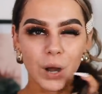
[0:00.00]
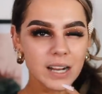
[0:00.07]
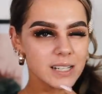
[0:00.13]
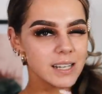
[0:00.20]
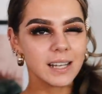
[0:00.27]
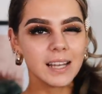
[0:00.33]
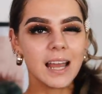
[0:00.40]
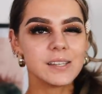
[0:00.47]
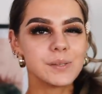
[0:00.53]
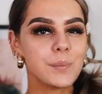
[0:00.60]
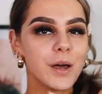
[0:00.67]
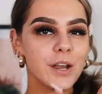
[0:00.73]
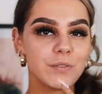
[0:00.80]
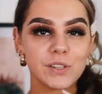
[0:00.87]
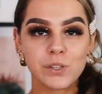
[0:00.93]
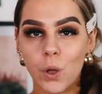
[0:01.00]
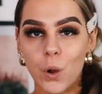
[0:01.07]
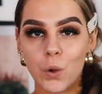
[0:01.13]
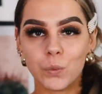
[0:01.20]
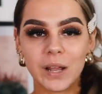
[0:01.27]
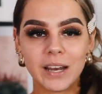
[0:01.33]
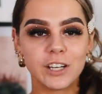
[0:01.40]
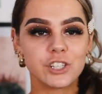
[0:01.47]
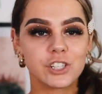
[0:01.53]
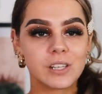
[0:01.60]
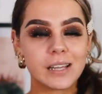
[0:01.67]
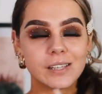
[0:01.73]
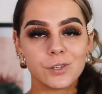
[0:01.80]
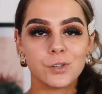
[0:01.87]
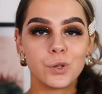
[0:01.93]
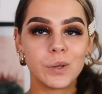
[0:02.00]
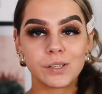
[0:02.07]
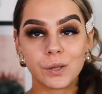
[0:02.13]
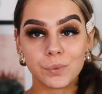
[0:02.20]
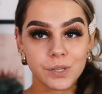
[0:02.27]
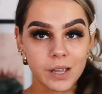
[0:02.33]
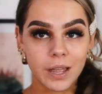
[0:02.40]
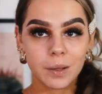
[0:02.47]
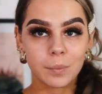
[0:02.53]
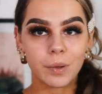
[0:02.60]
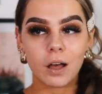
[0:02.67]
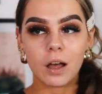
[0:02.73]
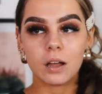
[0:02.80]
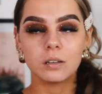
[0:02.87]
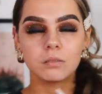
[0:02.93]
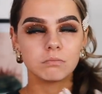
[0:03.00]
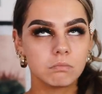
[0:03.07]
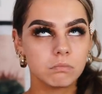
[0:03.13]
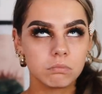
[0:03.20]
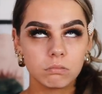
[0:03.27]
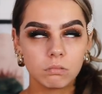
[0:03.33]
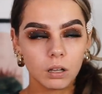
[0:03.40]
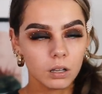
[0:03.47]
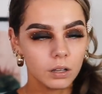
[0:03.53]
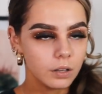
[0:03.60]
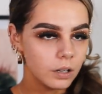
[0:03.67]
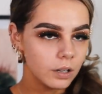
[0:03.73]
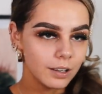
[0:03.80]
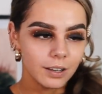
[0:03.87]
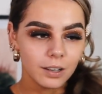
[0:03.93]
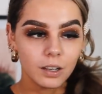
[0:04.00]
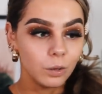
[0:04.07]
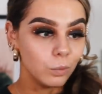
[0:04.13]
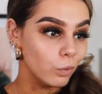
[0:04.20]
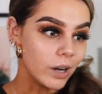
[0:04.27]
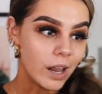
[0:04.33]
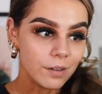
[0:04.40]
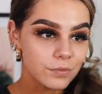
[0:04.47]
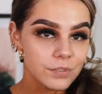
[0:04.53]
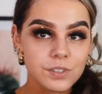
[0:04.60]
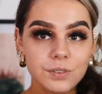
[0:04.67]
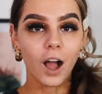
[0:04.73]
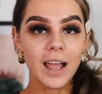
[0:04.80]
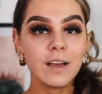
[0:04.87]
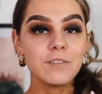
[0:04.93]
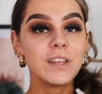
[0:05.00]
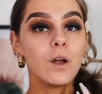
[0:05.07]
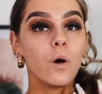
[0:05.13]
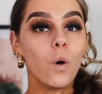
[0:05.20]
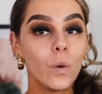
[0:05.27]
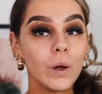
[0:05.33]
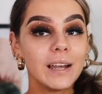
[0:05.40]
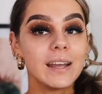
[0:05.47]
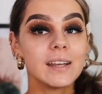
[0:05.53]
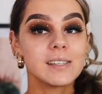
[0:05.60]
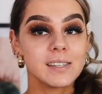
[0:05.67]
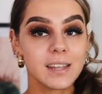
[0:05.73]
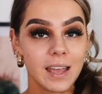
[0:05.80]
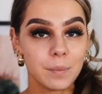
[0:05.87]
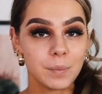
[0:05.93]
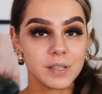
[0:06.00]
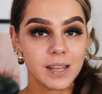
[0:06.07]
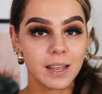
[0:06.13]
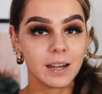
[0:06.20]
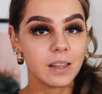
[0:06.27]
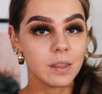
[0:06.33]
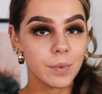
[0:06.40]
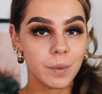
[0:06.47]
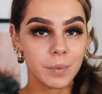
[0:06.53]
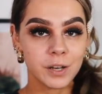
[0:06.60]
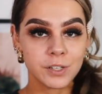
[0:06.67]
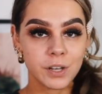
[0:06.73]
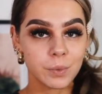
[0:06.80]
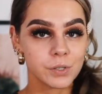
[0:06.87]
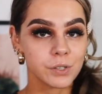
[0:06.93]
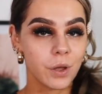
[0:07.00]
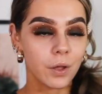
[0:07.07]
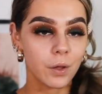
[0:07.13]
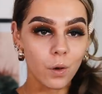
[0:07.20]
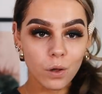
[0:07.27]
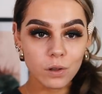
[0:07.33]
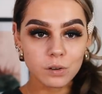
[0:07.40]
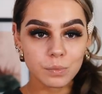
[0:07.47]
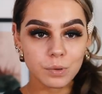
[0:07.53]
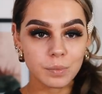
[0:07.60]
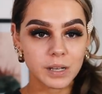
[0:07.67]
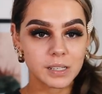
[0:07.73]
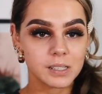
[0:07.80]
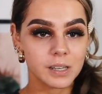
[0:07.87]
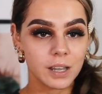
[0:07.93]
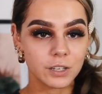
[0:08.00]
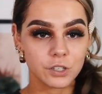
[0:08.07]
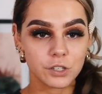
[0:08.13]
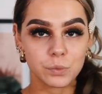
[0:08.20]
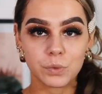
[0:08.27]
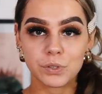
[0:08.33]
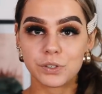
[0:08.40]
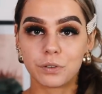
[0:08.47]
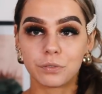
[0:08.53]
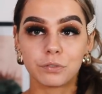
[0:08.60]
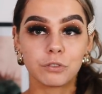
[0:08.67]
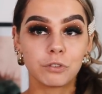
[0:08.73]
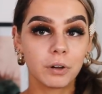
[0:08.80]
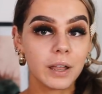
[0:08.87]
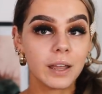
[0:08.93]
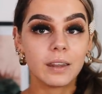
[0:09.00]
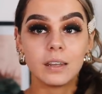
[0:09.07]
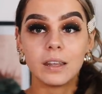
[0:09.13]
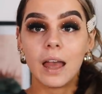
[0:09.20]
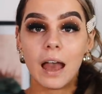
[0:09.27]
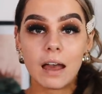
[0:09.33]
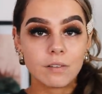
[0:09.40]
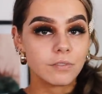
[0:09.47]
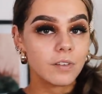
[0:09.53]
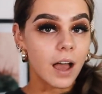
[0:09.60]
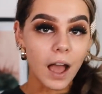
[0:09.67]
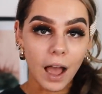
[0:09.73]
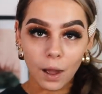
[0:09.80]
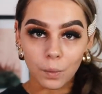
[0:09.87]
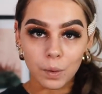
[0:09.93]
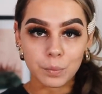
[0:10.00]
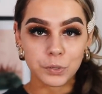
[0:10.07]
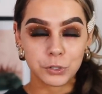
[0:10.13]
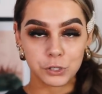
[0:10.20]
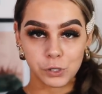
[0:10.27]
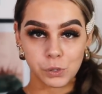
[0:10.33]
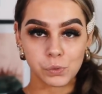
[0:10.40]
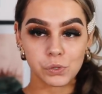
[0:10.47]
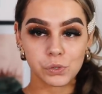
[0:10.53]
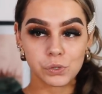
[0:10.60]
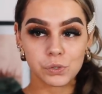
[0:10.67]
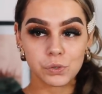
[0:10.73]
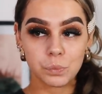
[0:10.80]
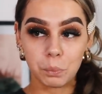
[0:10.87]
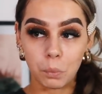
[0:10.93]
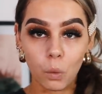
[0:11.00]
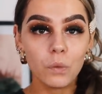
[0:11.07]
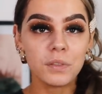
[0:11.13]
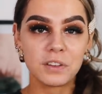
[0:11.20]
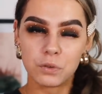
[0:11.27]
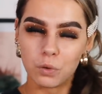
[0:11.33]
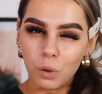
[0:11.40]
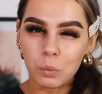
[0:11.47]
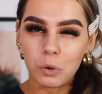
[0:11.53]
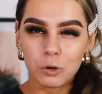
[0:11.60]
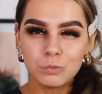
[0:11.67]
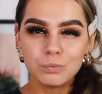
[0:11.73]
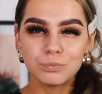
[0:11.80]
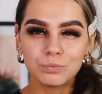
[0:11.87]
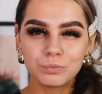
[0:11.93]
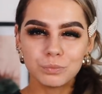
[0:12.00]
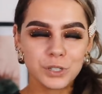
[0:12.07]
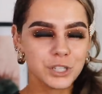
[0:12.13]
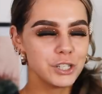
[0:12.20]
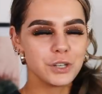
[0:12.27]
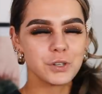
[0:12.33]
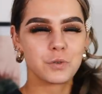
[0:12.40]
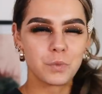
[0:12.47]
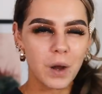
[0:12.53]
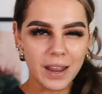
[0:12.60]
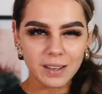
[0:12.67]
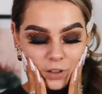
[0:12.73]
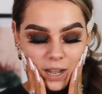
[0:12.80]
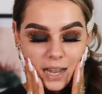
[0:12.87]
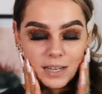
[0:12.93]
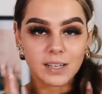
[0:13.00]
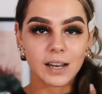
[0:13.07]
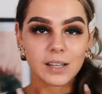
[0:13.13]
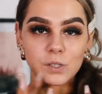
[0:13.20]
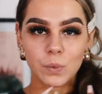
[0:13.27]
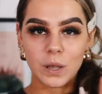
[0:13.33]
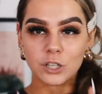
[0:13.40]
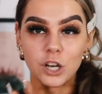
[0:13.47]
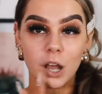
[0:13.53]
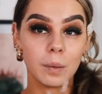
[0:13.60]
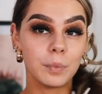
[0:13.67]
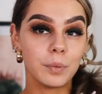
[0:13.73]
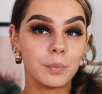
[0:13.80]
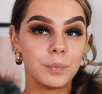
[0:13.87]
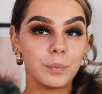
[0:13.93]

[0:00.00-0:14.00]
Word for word: Practically has a mind of its own and it just likes to do its own thing, but whatevs. I have the oiliest skin, particularly at the moment. I don't know what's going on, but my skin just wants to freak the F out and produce more than normal, which is just great. Kind of had to like switch up